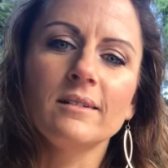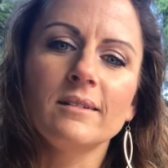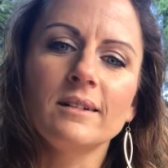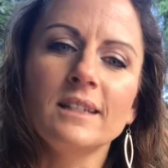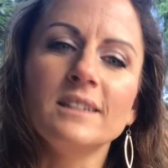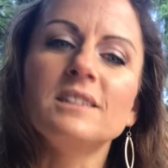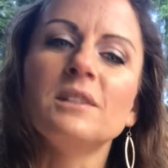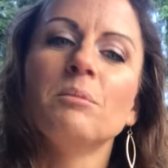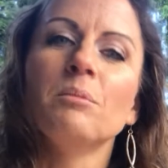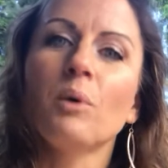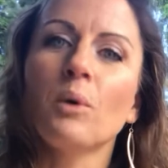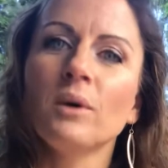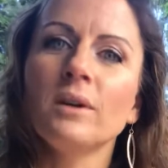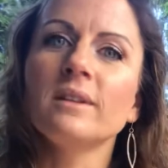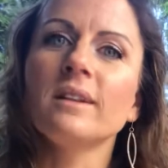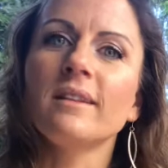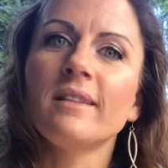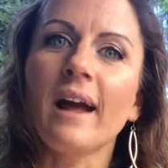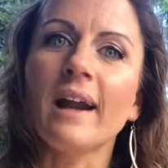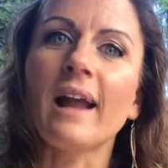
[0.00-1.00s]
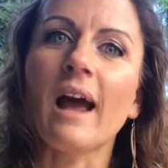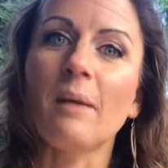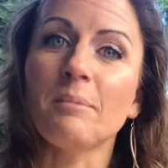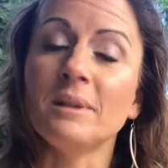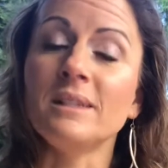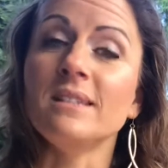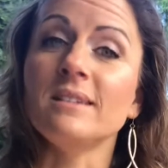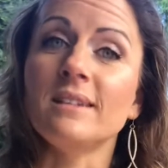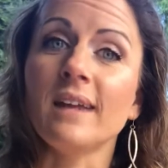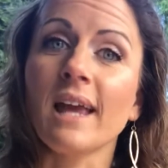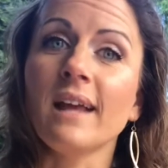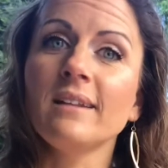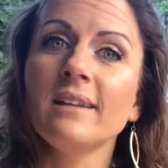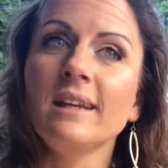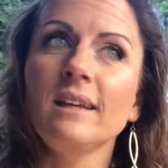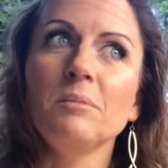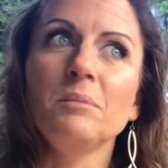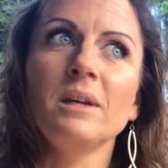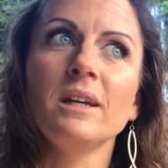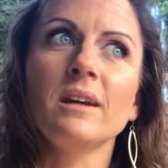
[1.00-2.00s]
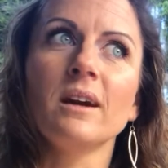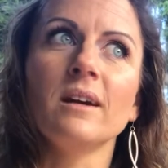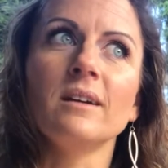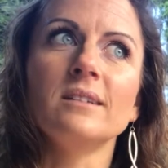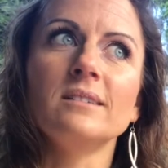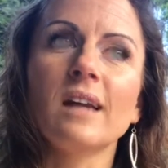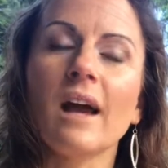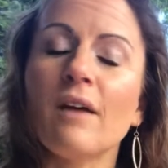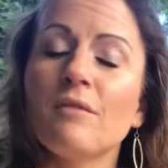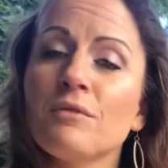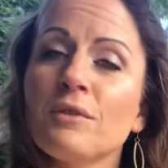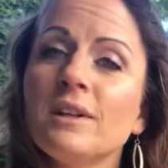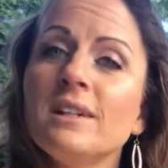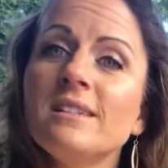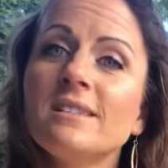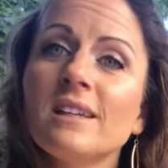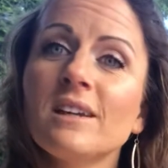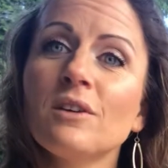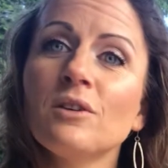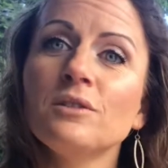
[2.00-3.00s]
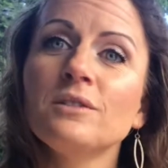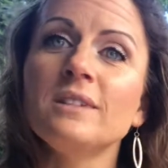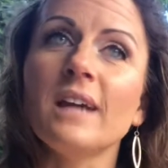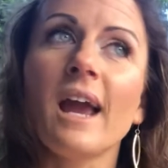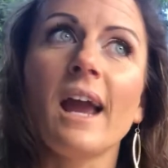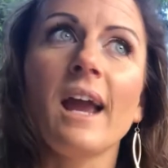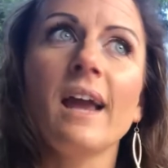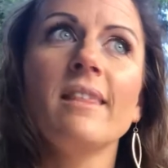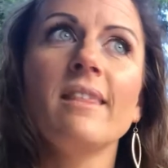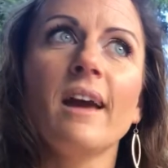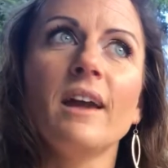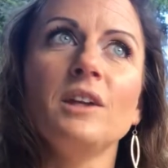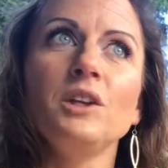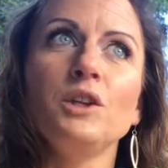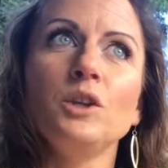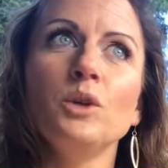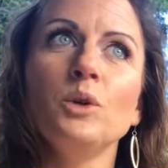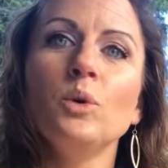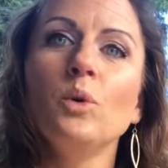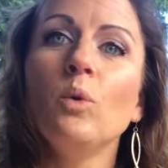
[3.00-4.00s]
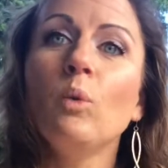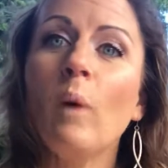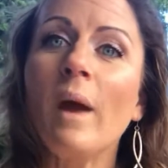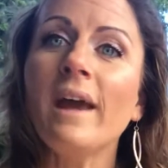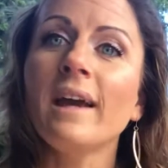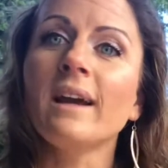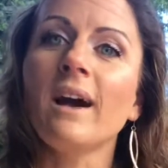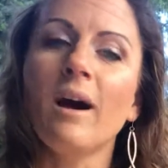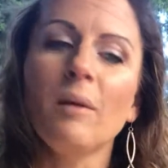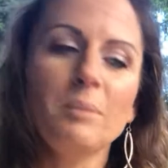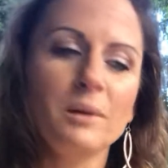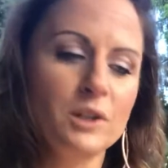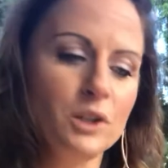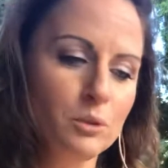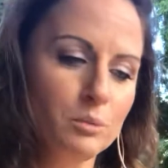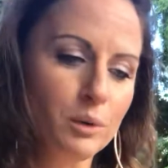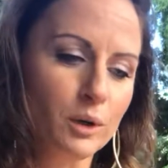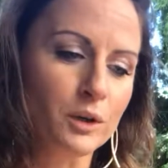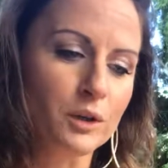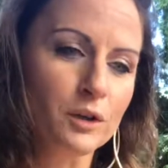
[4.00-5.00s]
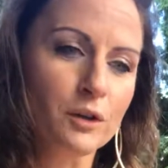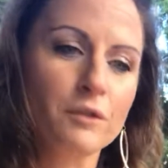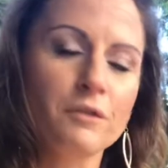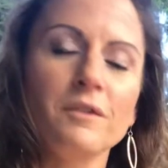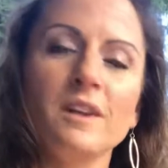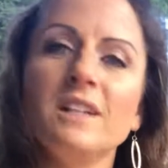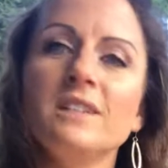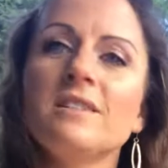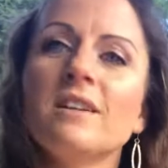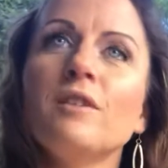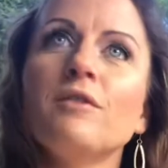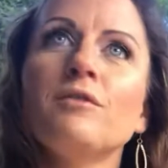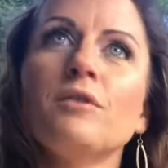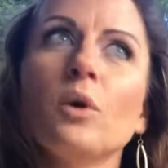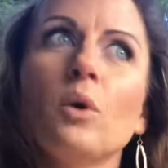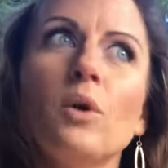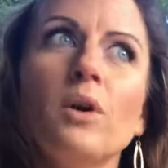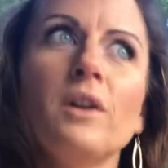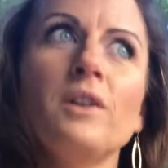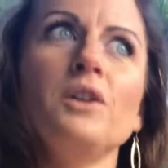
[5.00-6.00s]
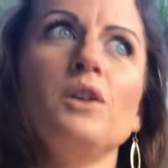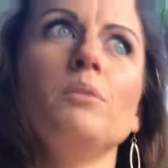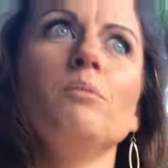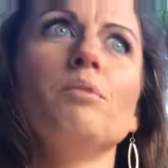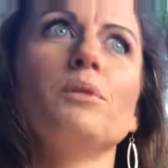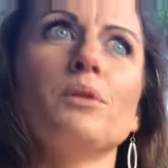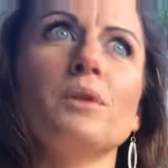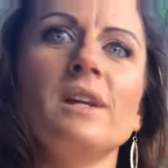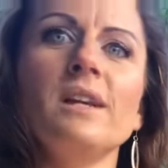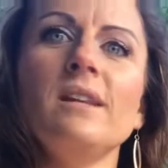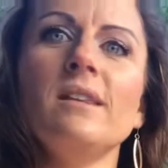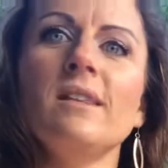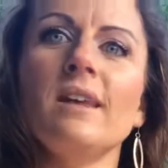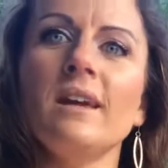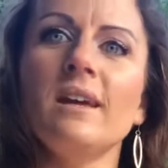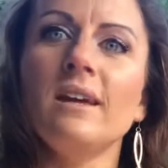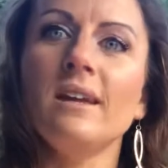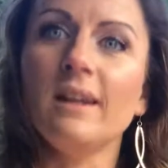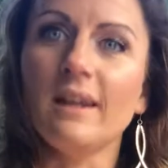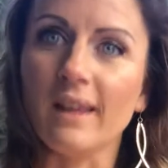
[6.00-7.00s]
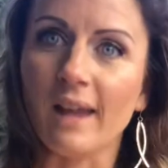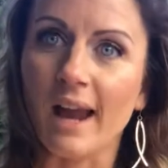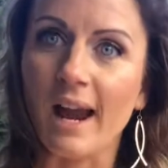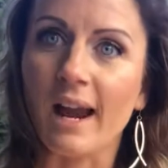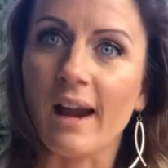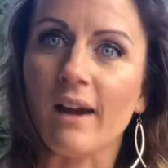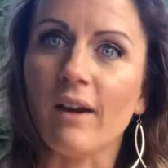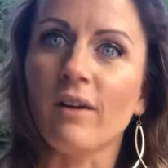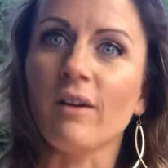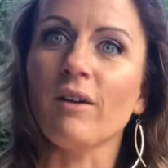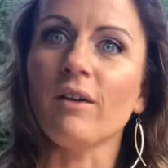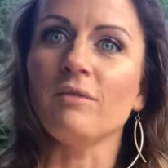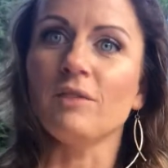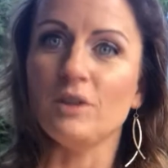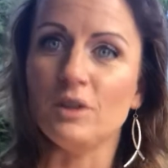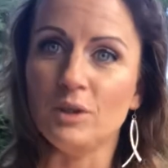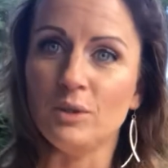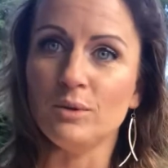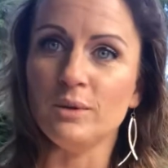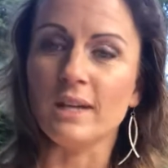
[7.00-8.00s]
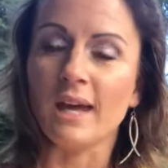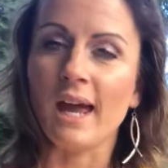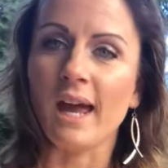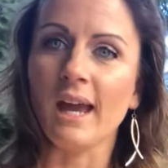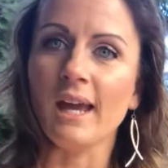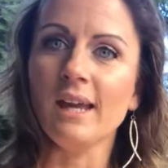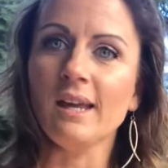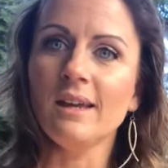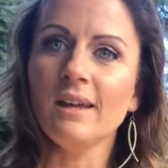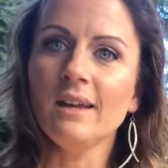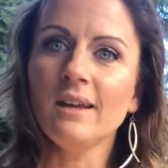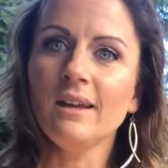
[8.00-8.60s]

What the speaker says: it's important that that happens daily, because every single day that you wake up and you put your feet to the floor and you breathe in the air of a new day,